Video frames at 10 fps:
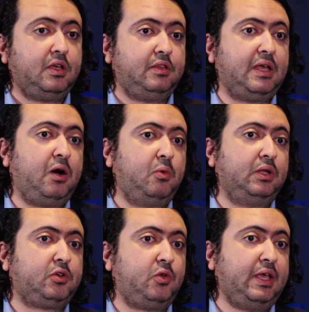That will
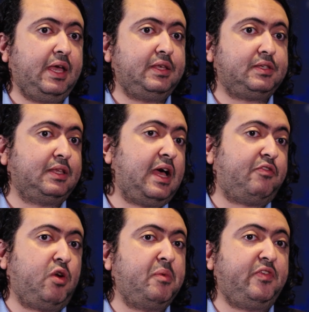create and have
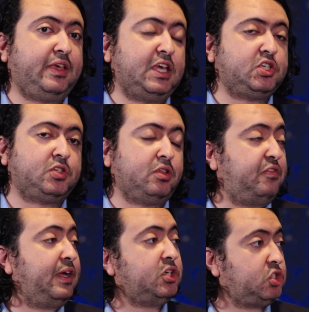ramifications on the
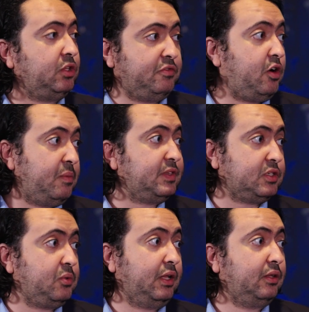financial environment
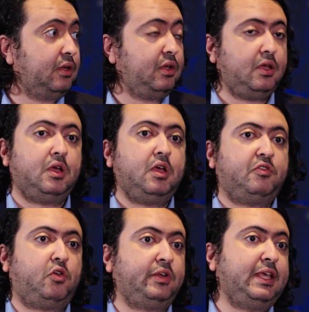as well.
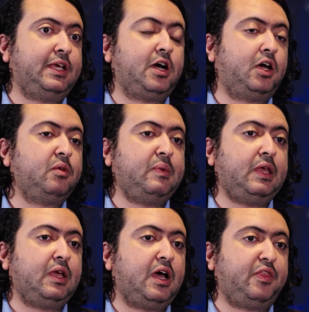For the
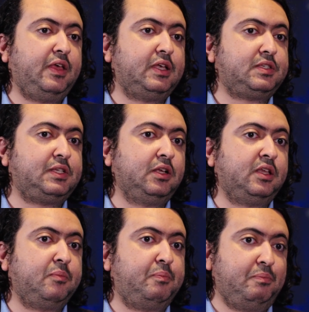economy, I think it's still going
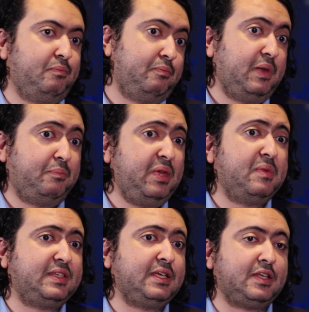to be
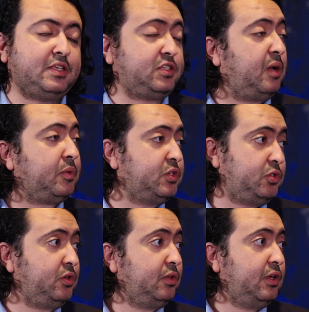maintained as a top
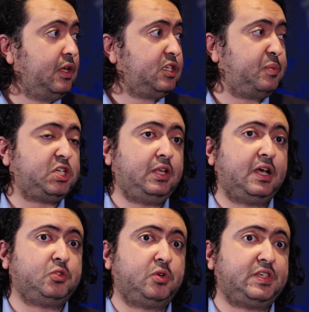concern, especially
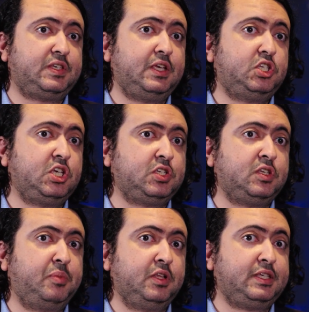as we're seeing changes in
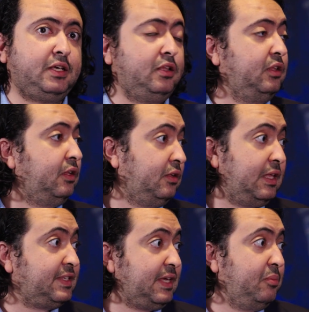the political
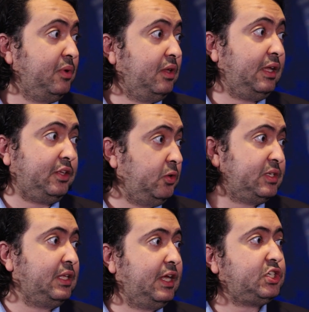landscape, like the
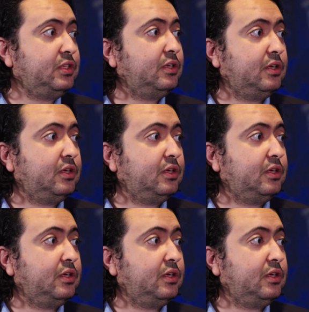US election.